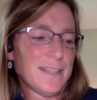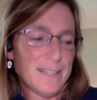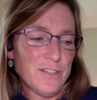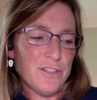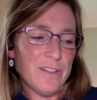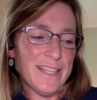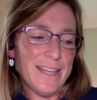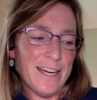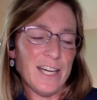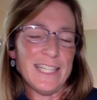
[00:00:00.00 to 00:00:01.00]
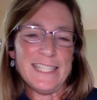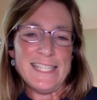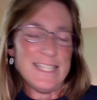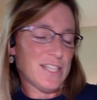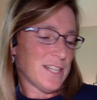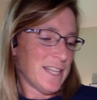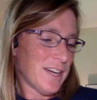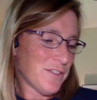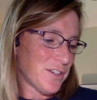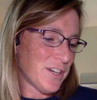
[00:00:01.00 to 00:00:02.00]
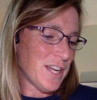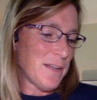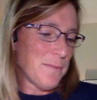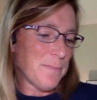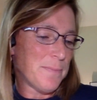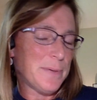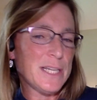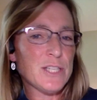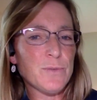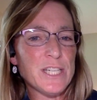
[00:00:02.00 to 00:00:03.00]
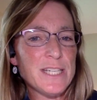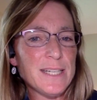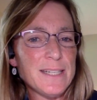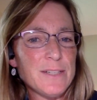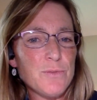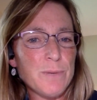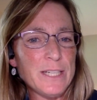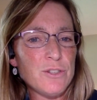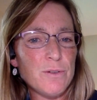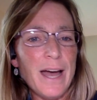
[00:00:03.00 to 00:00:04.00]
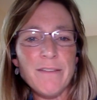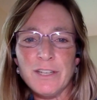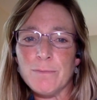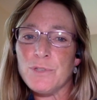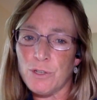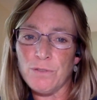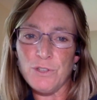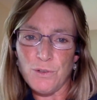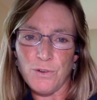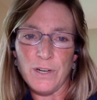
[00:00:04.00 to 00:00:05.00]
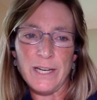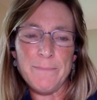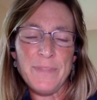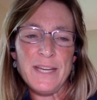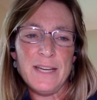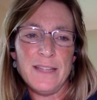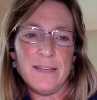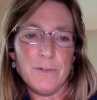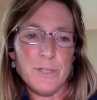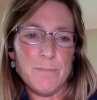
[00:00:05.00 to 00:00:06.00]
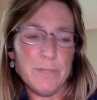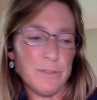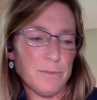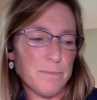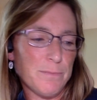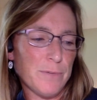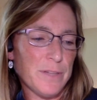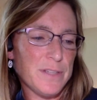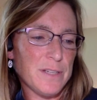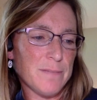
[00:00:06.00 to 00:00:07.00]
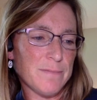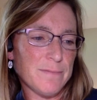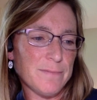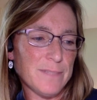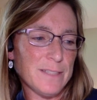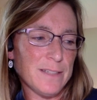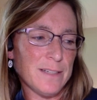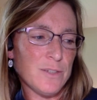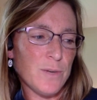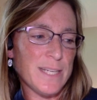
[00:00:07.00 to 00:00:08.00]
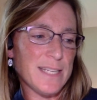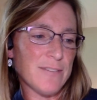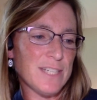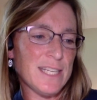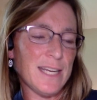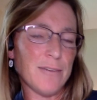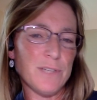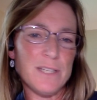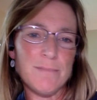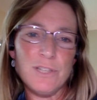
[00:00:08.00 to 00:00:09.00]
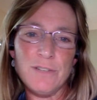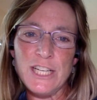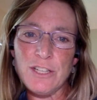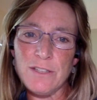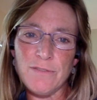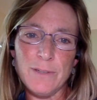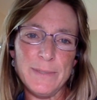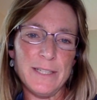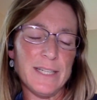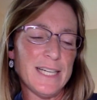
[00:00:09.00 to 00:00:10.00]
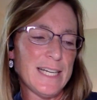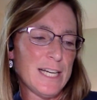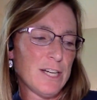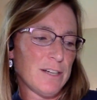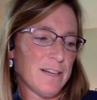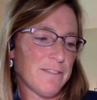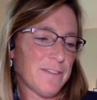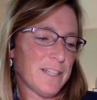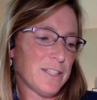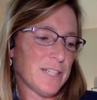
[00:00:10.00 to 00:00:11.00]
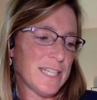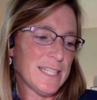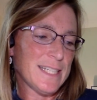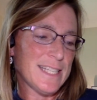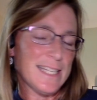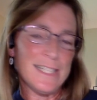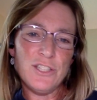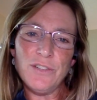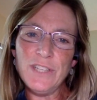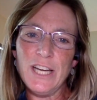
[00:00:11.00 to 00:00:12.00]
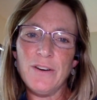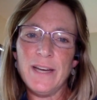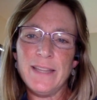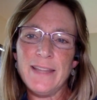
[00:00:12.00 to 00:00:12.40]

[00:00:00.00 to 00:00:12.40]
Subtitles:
So that kind of leads us to the other piece, which is we do have an observatory that was built in 2017 with some donations from a fellow in San Antonio, and